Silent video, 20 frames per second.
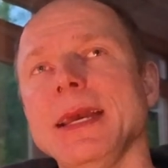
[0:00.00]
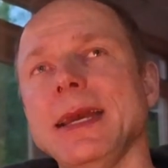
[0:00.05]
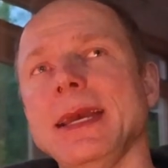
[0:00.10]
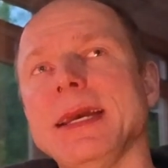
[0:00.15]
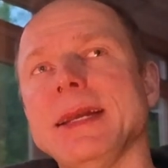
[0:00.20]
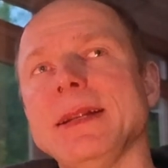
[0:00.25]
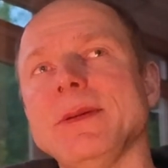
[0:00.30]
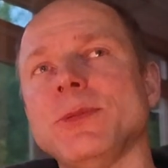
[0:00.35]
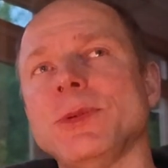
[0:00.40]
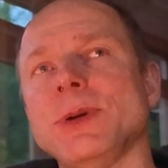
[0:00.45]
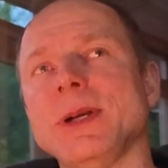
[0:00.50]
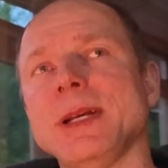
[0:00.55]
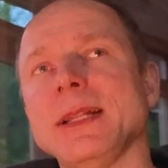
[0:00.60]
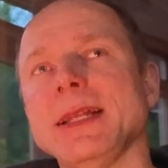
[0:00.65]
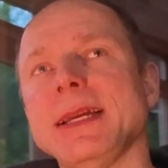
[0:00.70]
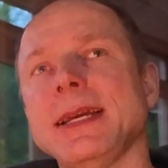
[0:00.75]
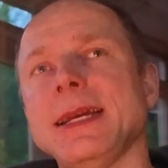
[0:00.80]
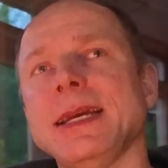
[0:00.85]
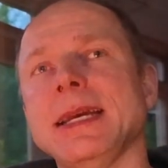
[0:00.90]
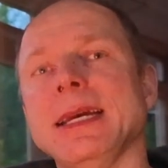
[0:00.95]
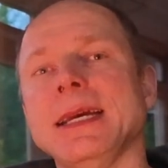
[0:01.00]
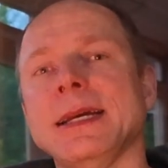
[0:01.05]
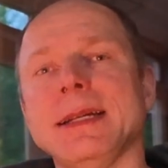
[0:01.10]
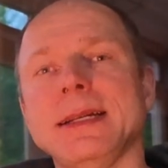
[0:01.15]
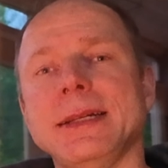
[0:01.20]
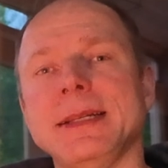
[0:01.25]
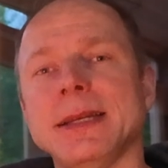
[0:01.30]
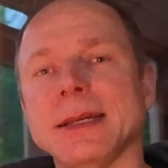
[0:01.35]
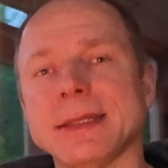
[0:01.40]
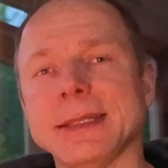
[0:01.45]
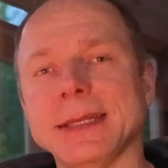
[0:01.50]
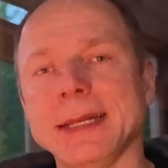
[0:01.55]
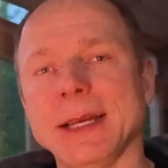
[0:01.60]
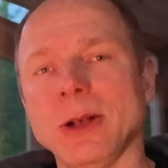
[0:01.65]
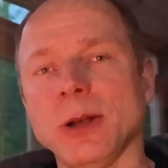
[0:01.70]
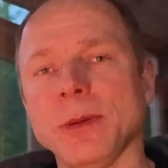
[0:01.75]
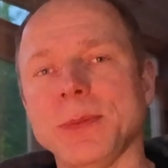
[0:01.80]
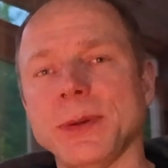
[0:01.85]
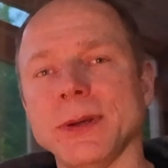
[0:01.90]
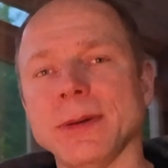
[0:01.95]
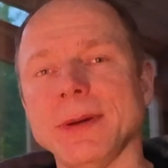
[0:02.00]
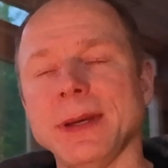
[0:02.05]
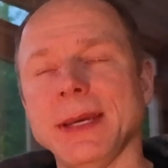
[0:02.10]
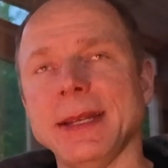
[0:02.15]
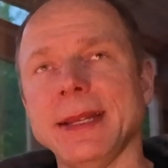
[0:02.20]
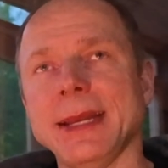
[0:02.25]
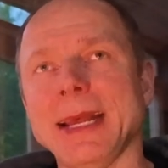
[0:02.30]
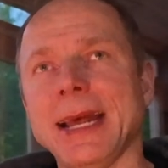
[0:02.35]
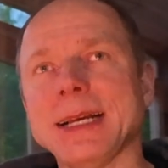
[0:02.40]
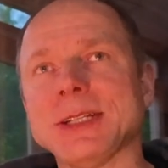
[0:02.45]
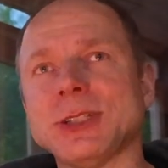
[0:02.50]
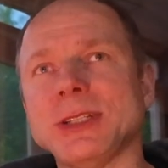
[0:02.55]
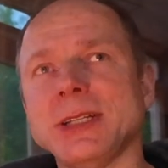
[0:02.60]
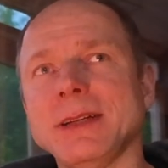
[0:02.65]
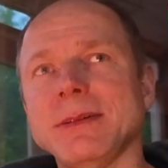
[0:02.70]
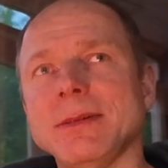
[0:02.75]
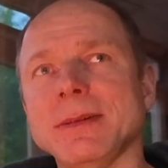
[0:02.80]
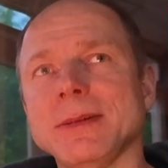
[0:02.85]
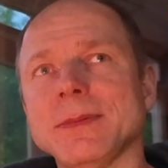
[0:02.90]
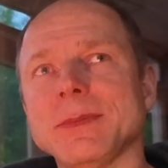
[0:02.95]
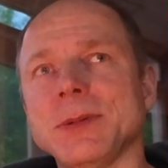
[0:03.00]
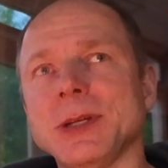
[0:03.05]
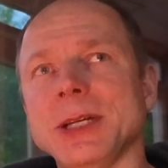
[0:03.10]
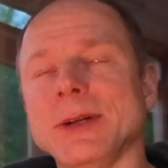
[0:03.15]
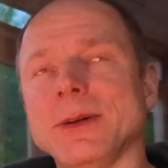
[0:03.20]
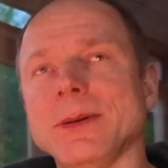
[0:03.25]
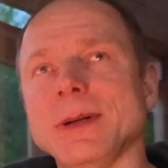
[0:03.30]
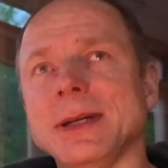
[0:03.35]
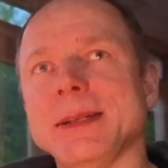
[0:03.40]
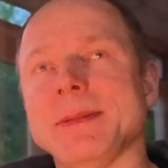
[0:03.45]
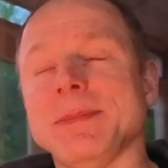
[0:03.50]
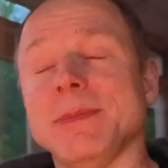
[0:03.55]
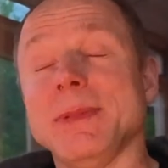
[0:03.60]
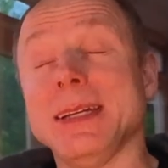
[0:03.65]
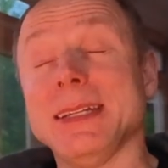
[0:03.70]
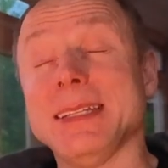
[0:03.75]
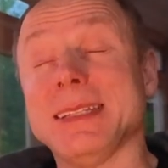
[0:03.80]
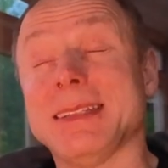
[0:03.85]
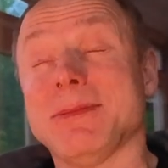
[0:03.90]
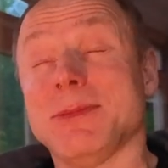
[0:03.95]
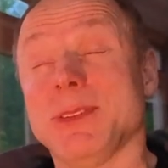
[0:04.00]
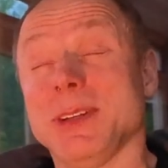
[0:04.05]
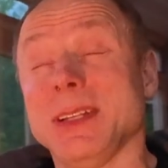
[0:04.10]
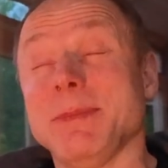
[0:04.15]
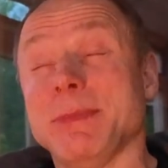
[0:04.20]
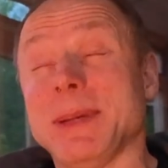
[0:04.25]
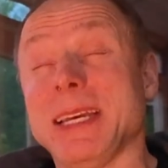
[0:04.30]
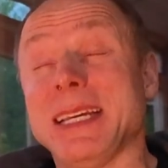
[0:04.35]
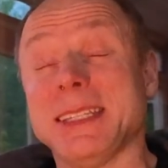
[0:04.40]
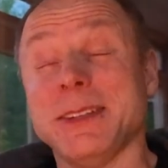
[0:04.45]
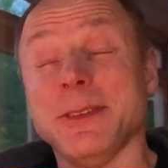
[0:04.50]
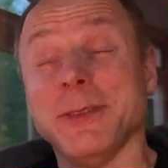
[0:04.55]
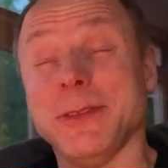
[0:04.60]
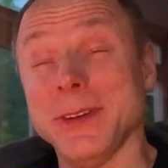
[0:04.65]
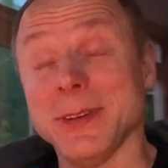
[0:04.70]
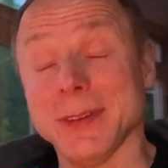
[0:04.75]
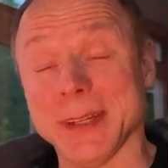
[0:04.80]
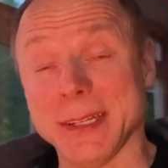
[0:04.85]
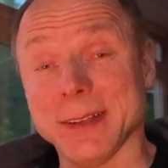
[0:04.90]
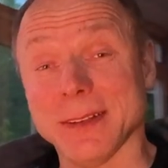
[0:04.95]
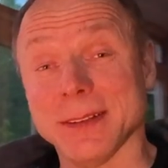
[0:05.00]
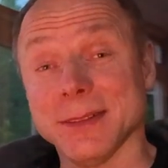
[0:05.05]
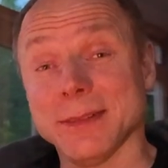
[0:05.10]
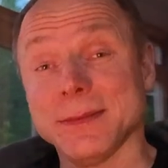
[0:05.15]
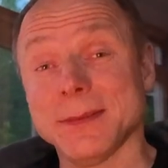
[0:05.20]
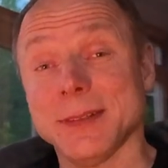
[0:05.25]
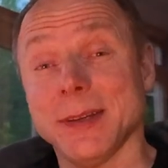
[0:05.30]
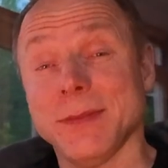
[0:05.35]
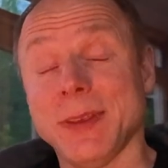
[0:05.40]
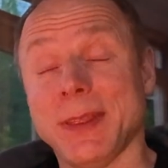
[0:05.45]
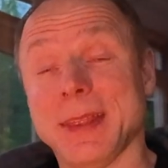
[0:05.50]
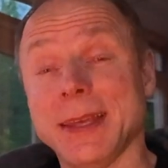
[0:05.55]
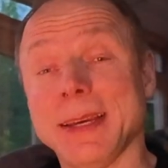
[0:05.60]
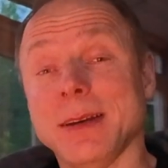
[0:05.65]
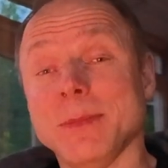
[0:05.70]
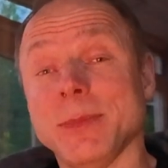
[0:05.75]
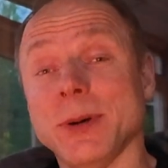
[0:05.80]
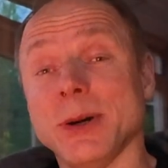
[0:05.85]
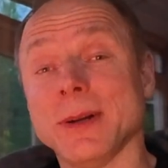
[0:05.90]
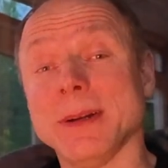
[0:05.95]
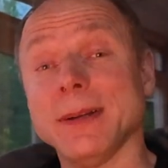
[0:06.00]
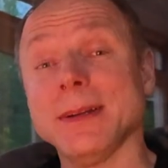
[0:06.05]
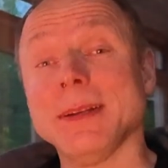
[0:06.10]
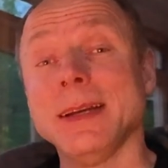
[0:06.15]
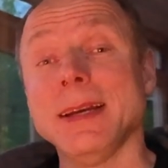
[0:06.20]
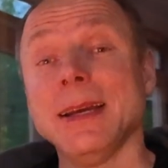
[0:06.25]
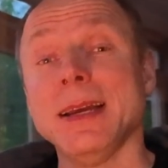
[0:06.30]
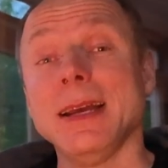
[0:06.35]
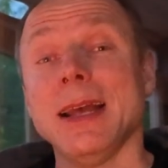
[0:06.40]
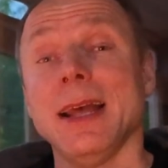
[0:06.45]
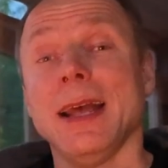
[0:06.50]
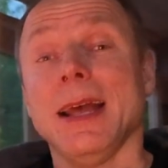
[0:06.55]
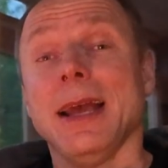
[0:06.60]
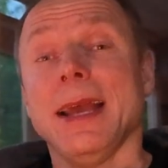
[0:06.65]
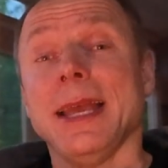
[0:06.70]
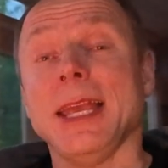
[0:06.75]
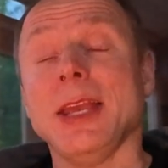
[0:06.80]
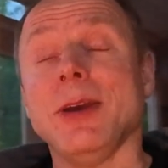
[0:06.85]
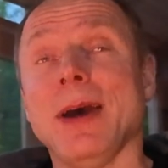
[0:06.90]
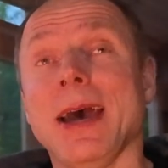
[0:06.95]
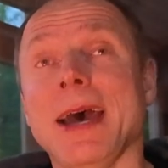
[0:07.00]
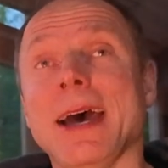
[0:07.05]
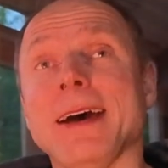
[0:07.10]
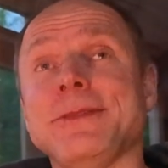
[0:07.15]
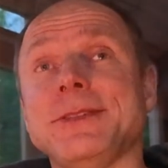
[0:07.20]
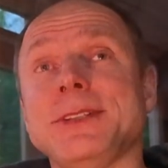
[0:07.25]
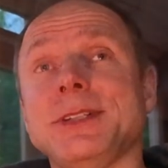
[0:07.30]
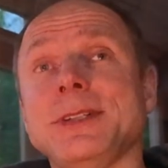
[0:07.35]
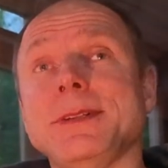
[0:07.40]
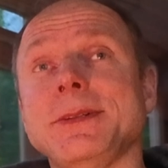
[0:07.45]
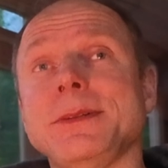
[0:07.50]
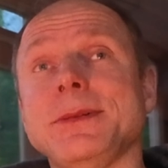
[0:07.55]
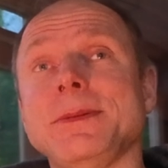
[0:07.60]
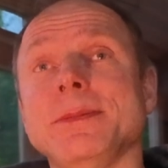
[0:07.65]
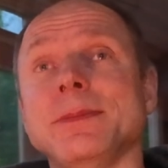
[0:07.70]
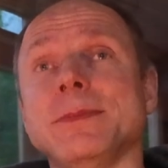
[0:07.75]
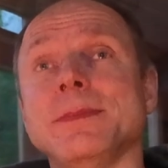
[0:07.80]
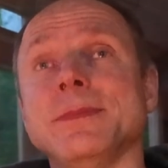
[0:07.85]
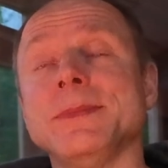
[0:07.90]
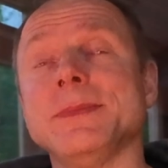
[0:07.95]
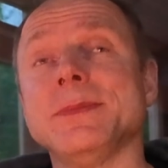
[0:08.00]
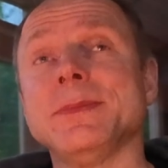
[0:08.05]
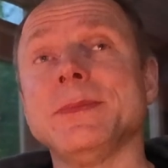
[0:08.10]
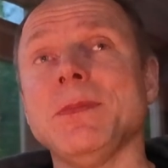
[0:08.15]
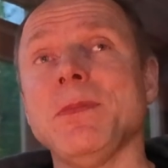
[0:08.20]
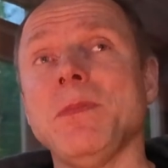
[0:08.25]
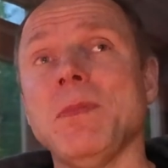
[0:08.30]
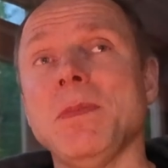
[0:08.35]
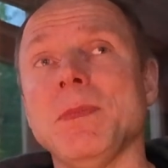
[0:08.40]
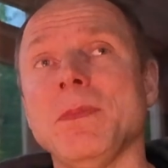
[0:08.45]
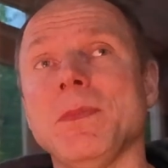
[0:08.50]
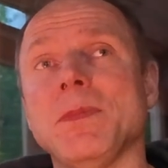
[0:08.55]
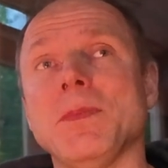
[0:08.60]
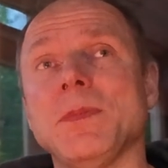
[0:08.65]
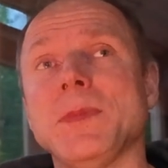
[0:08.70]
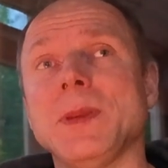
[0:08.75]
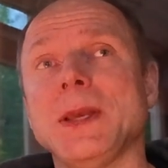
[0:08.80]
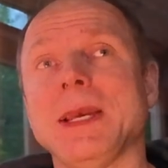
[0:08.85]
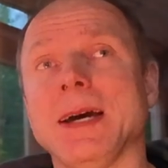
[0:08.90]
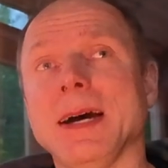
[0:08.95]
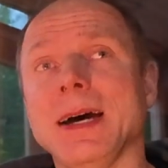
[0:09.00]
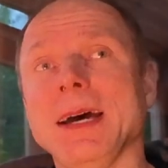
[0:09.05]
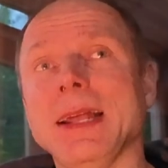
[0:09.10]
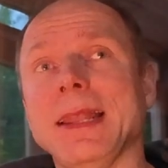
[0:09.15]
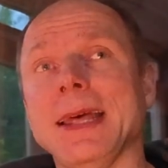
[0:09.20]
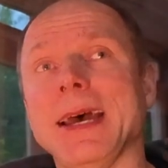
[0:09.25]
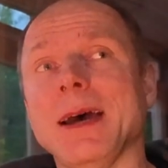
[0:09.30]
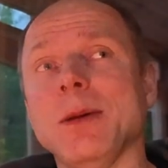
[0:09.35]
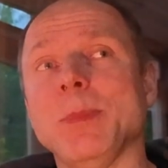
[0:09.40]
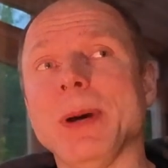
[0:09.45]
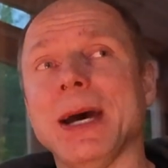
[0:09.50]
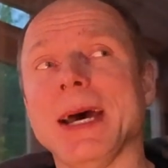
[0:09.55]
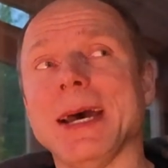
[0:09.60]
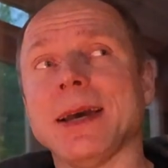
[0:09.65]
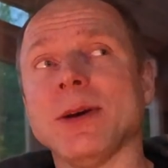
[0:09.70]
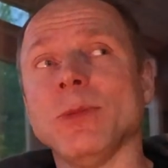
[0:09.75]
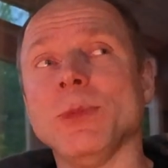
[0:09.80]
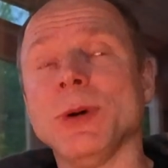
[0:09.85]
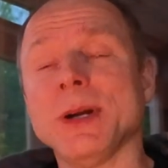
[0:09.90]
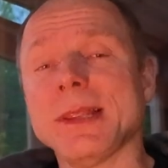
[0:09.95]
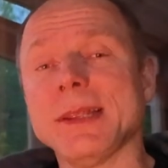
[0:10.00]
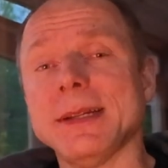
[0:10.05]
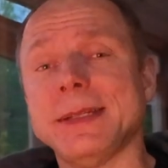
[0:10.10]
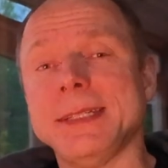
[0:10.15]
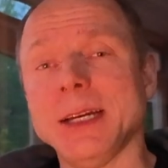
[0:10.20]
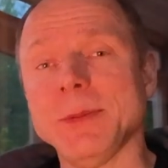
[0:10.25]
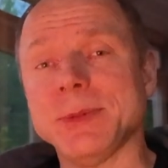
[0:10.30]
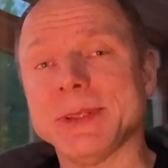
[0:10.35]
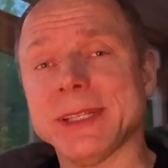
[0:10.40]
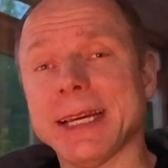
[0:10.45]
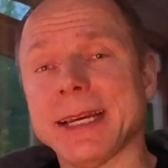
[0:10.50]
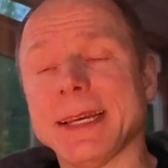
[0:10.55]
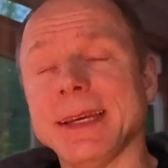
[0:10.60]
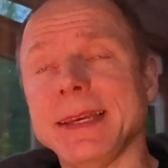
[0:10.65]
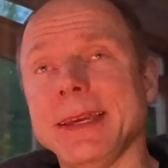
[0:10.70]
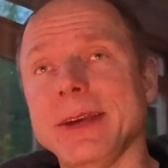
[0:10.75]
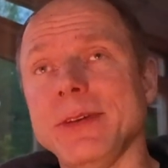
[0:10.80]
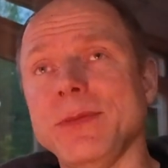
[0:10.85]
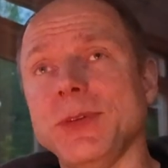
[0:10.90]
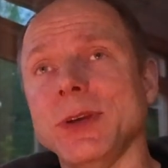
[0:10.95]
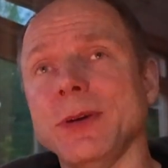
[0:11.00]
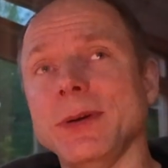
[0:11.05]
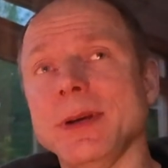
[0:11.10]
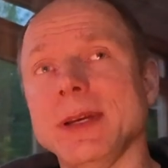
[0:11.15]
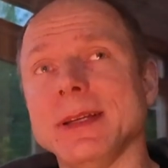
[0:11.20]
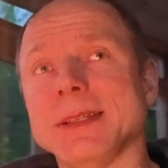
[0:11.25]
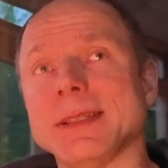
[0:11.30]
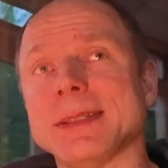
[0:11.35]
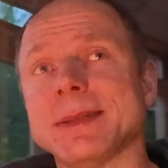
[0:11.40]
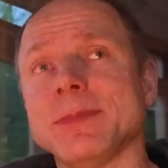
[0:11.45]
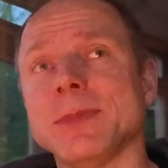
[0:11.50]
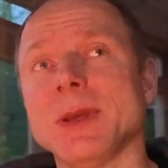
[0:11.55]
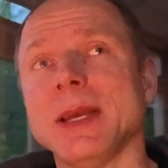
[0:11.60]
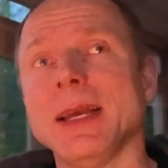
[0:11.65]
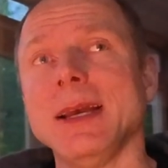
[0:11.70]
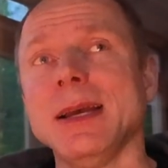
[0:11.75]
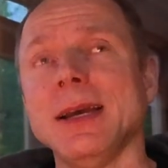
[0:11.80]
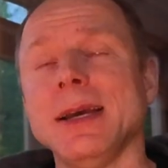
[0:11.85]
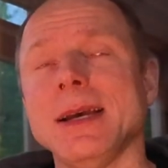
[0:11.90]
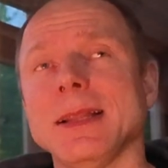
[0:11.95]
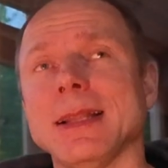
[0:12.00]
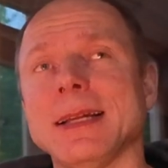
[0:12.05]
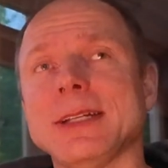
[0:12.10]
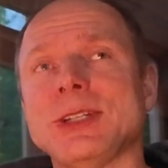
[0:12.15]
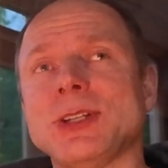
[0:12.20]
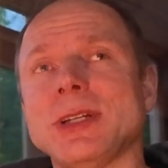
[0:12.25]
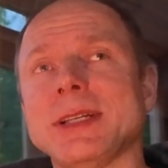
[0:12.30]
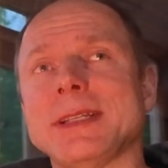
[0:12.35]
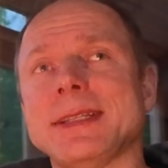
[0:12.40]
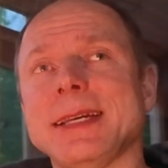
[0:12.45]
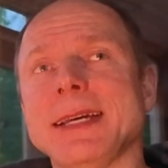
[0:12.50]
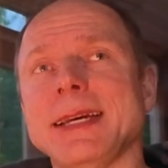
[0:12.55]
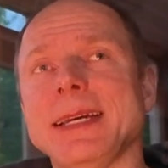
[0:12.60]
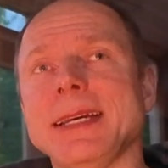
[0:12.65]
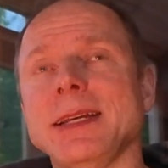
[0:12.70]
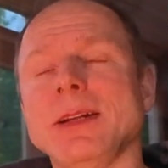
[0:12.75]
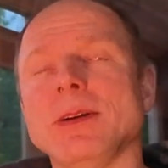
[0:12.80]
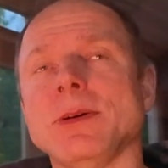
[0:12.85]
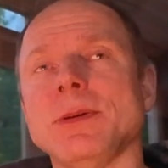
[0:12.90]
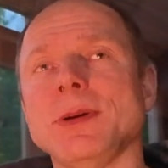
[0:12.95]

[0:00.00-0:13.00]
It really doesn't help you. It actually, it really makes you feel ill if you think about it. You have to cut that back. And one of the tips I can give you is, let's just say,